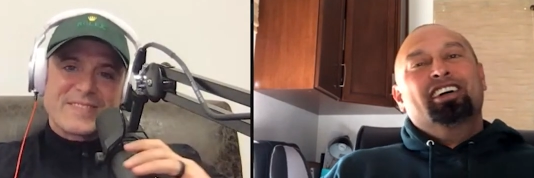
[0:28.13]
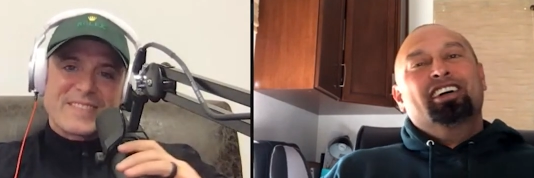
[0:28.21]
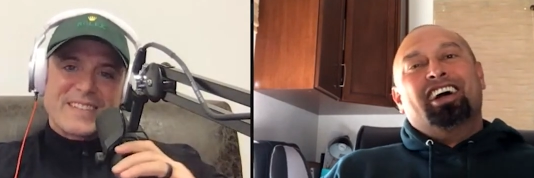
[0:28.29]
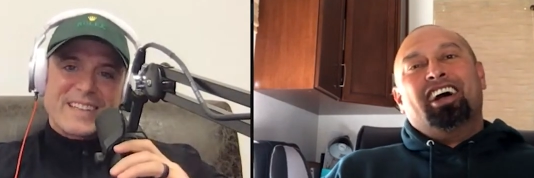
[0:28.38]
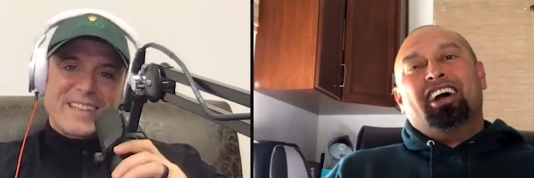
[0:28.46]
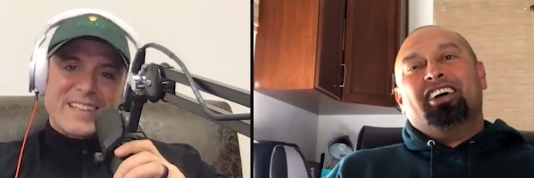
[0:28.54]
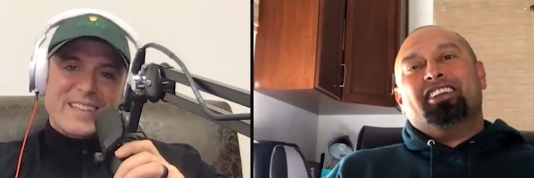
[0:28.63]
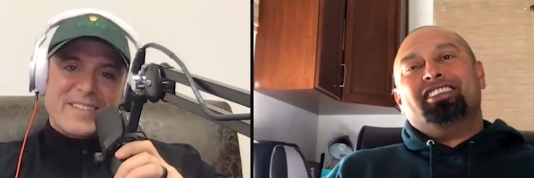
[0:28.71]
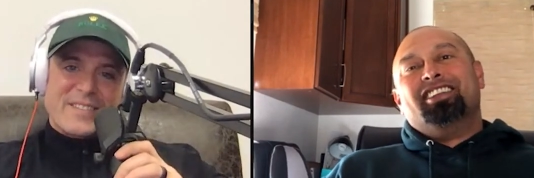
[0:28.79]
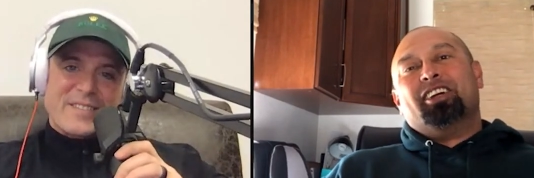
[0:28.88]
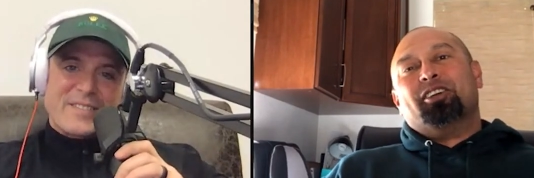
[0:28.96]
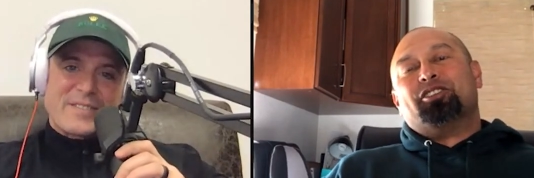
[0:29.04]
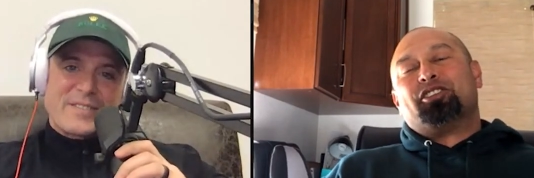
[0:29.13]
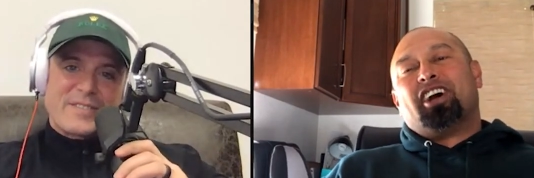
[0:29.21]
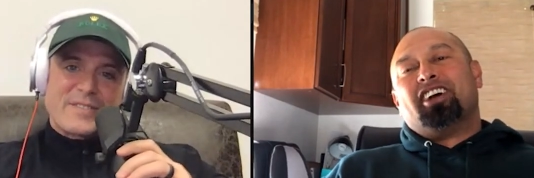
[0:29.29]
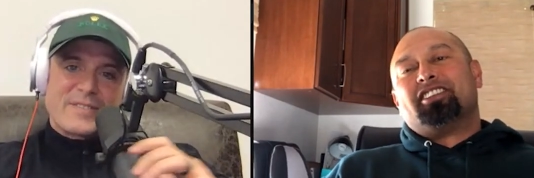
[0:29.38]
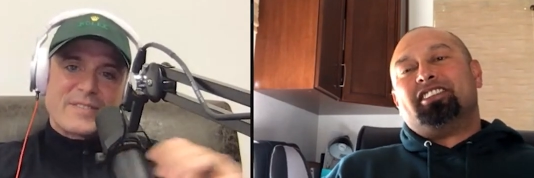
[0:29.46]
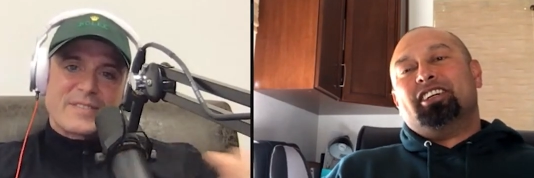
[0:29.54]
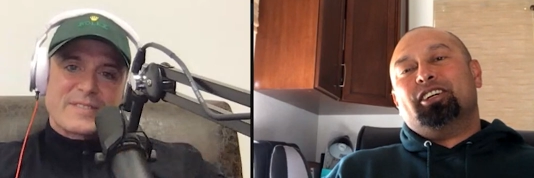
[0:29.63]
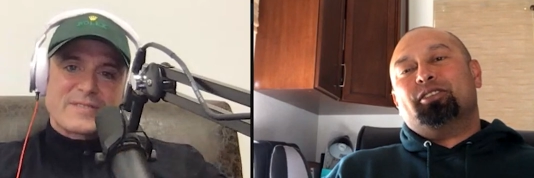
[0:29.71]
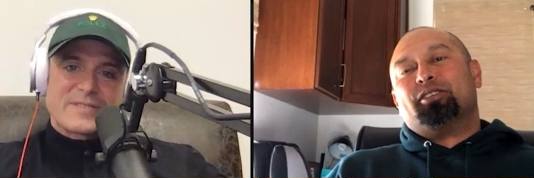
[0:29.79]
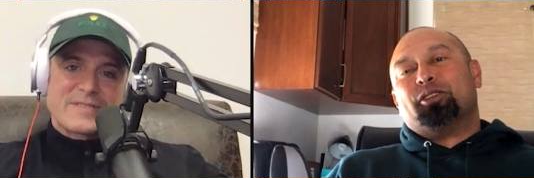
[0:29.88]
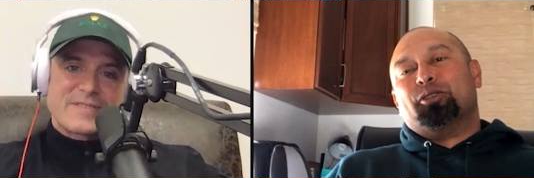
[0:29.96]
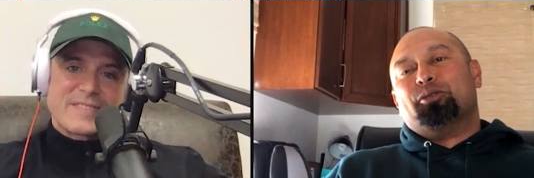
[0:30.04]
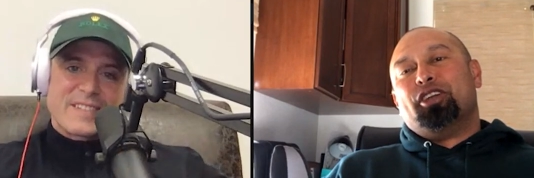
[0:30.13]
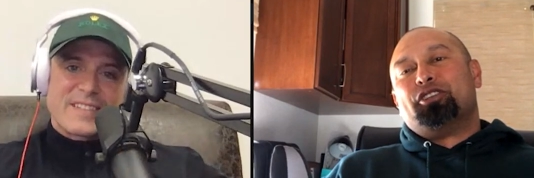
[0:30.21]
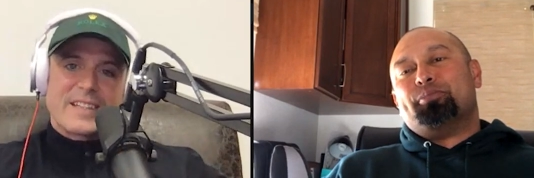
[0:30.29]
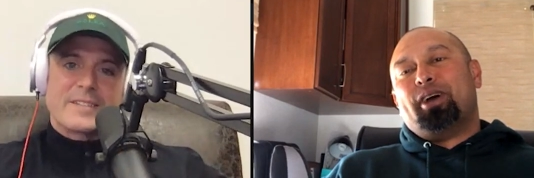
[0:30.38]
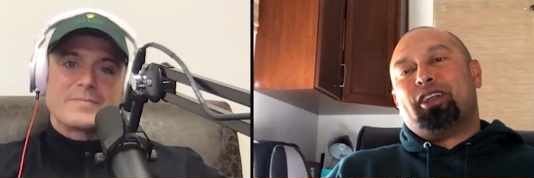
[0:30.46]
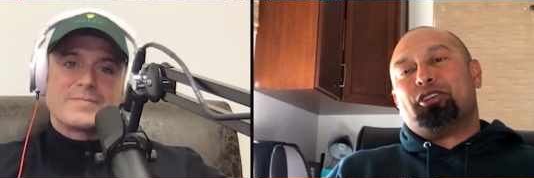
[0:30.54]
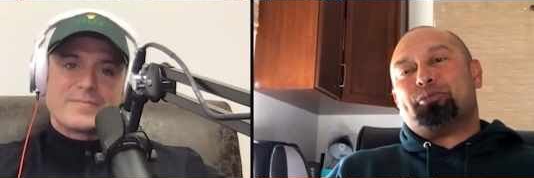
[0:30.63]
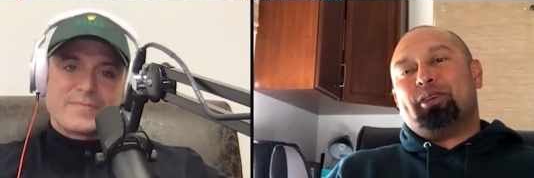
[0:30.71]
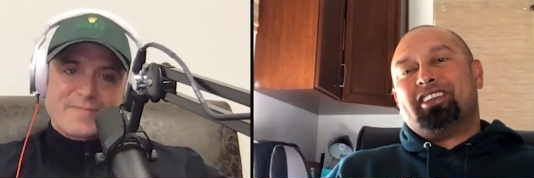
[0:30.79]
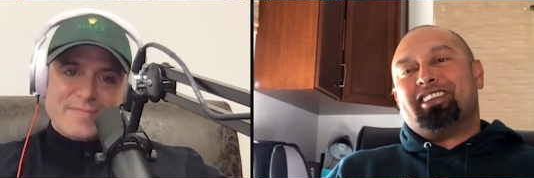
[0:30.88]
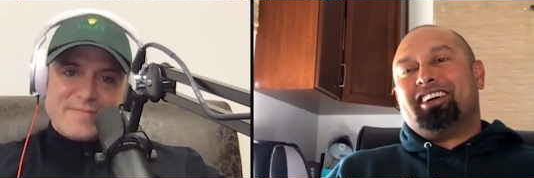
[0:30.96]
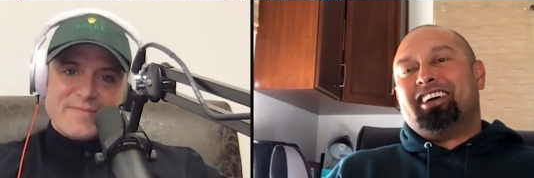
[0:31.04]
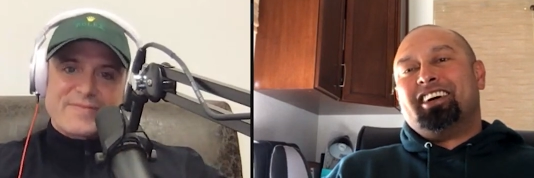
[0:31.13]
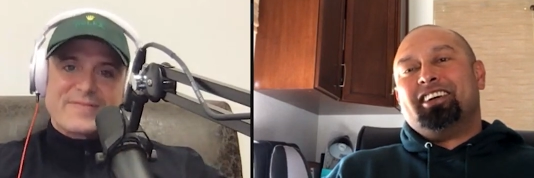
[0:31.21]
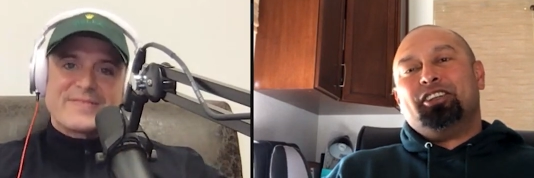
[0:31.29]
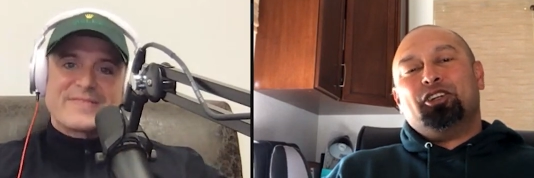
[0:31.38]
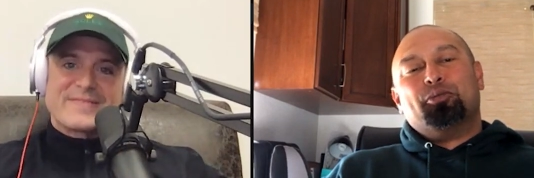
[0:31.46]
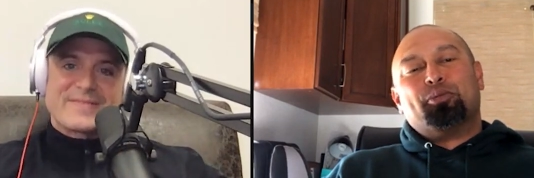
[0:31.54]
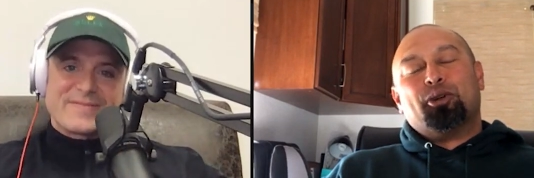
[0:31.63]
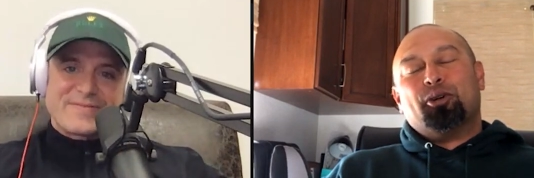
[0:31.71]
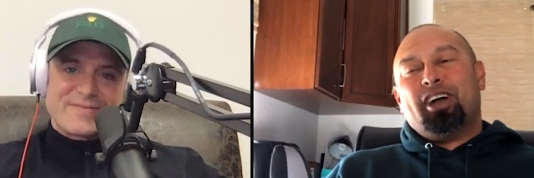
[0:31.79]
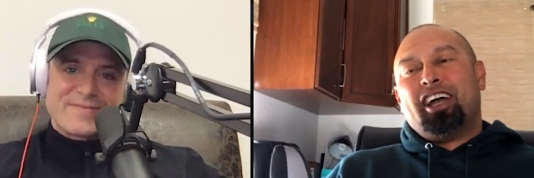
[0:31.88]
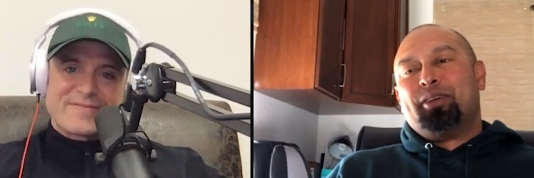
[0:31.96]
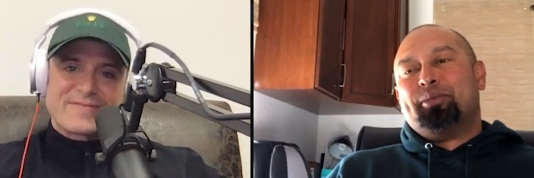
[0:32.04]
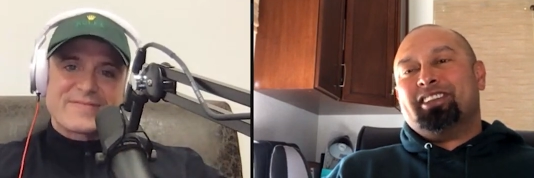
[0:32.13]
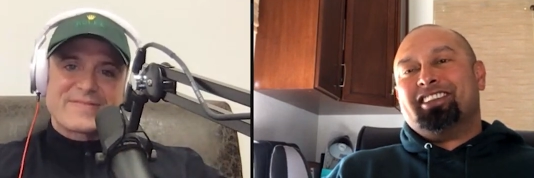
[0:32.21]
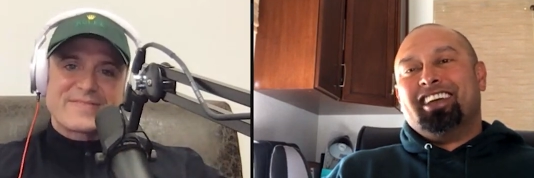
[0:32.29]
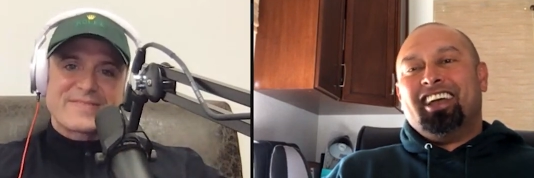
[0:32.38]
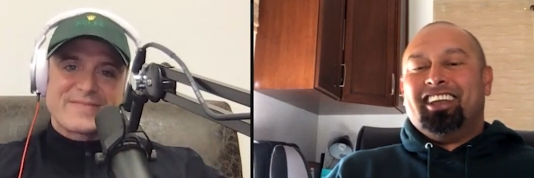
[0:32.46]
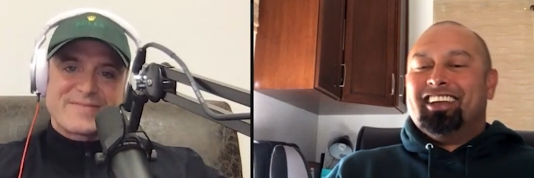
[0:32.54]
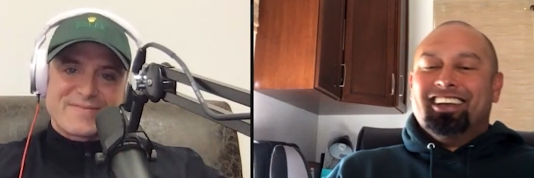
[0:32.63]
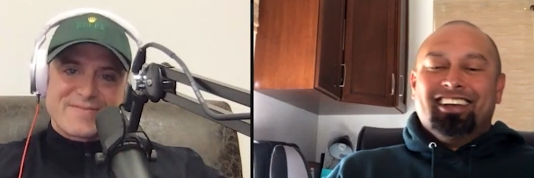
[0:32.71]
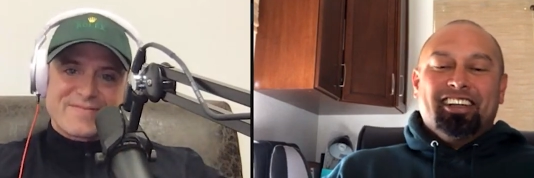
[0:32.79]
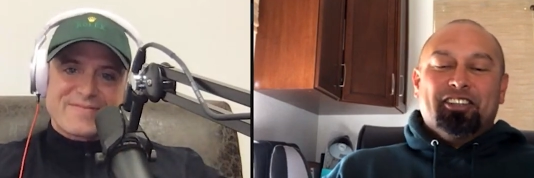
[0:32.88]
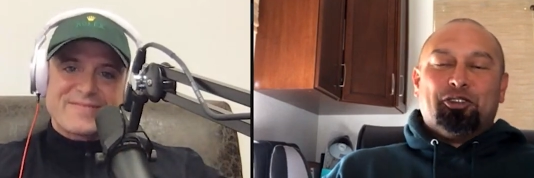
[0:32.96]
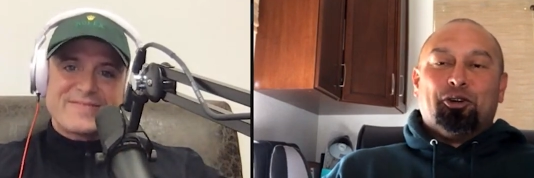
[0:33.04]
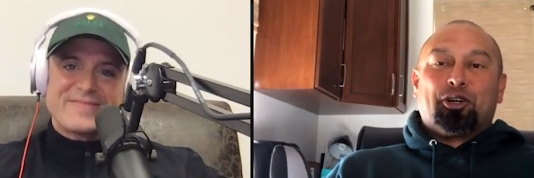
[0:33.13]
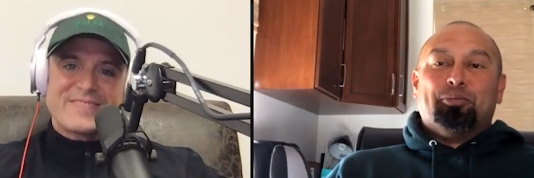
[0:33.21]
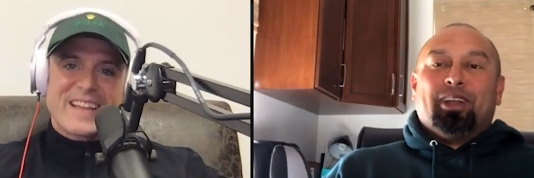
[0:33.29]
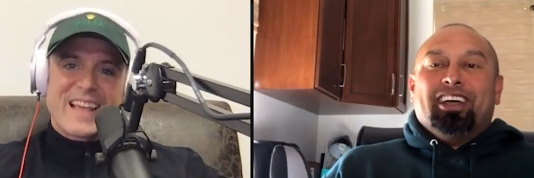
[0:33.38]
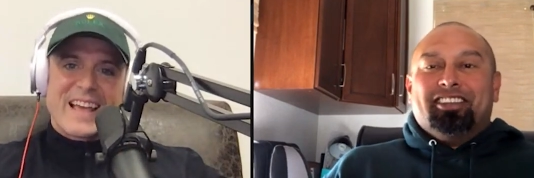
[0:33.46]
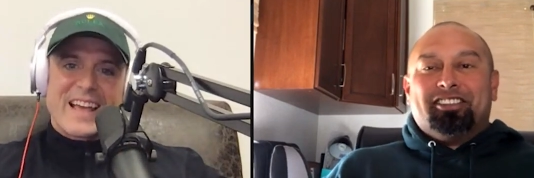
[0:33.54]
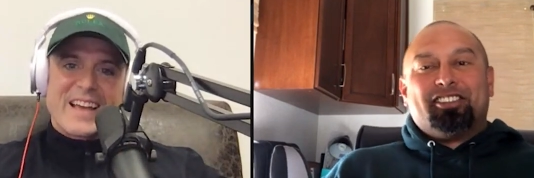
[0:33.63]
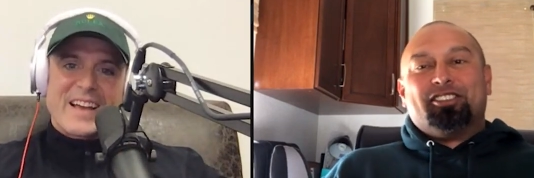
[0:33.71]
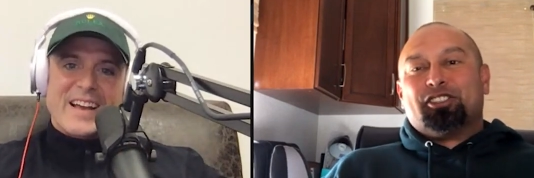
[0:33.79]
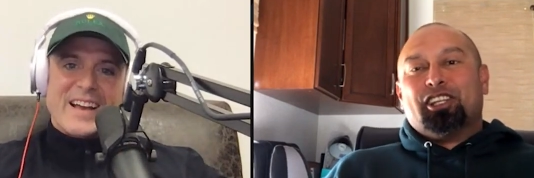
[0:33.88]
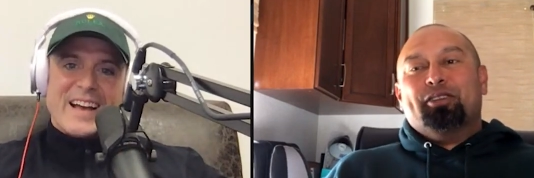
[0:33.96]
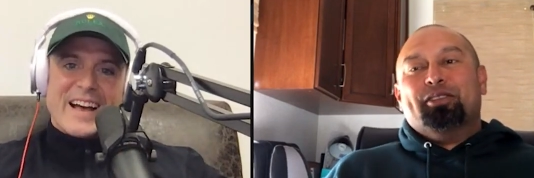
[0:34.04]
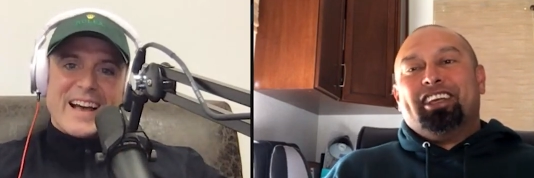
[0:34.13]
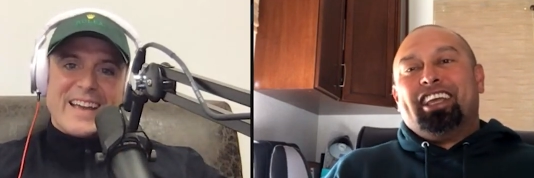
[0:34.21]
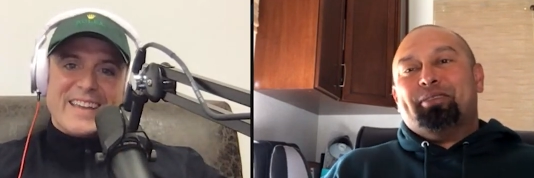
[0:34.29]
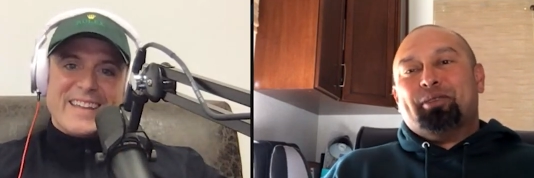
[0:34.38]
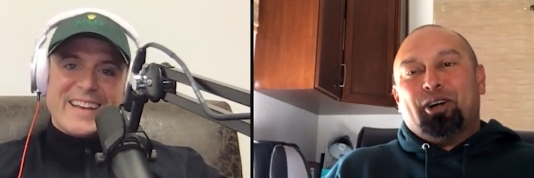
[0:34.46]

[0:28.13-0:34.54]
Speaker 1: Uh, they're in Scottsdale for the waste management, uh, you know, pro-am, and hey, zero complaints. Just loving the game of